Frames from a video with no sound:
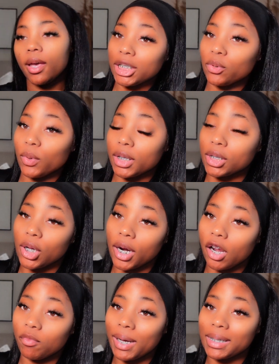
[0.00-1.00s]
I just want to start
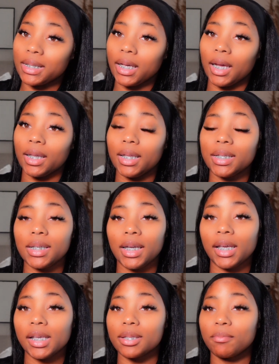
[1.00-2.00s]
off by saying this
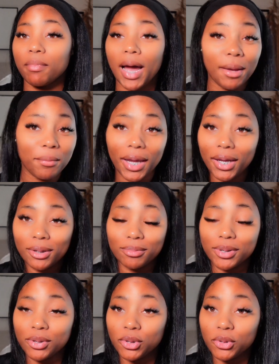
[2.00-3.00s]
is my makeup
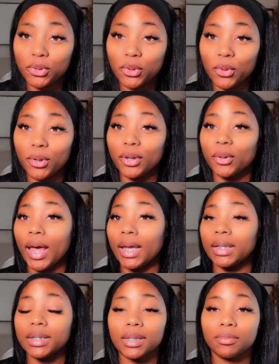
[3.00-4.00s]
tutorial. Like,
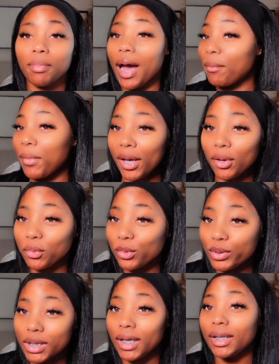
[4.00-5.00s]
this is my makeup
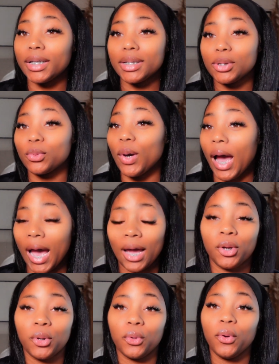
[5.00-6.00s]
routine. This is what I
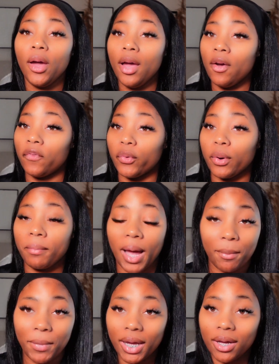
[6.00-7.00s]
do for
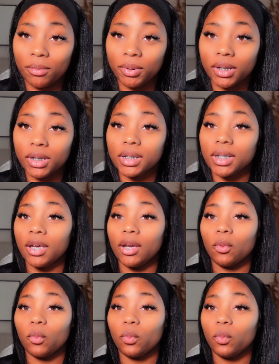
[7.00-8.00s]
my makeup looks
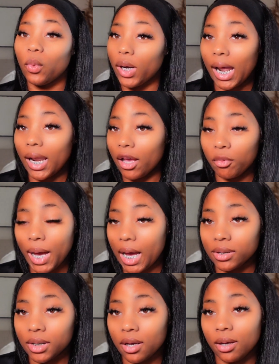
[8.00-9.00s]
and what I like my
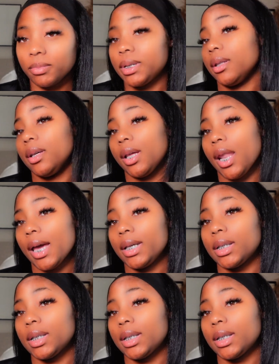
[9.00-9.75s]
outcome to look like.